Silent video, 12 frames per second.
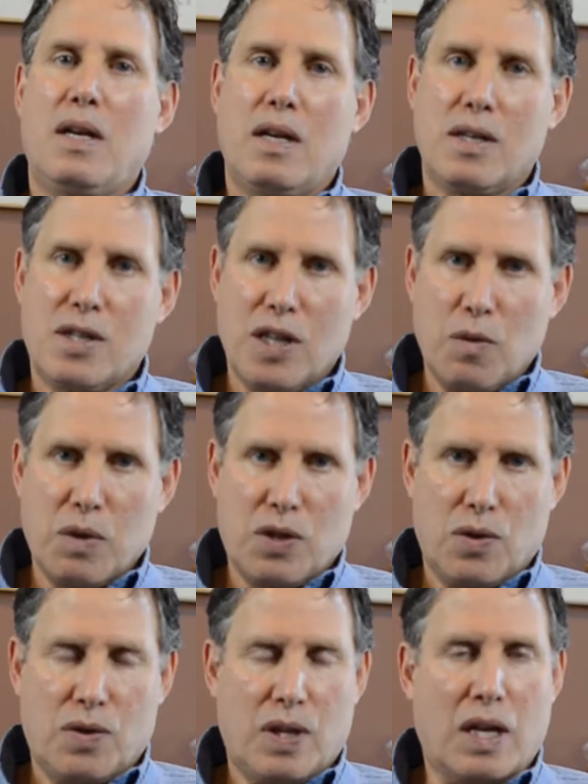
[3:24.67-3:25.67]
See what
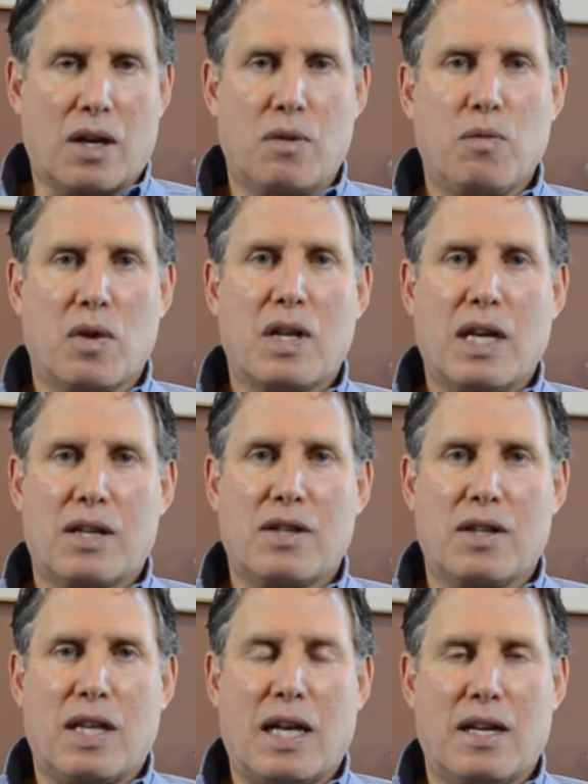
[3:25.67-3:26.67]
you think. We'll get to
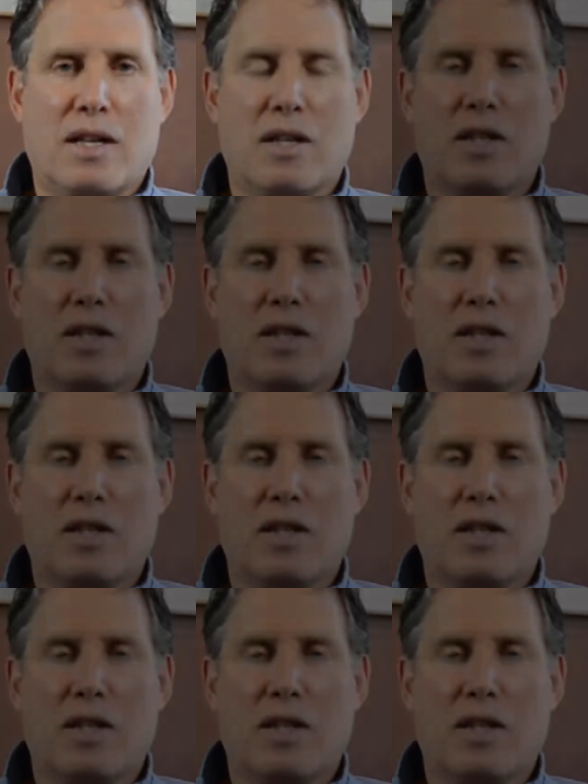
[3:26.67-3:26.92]
that in a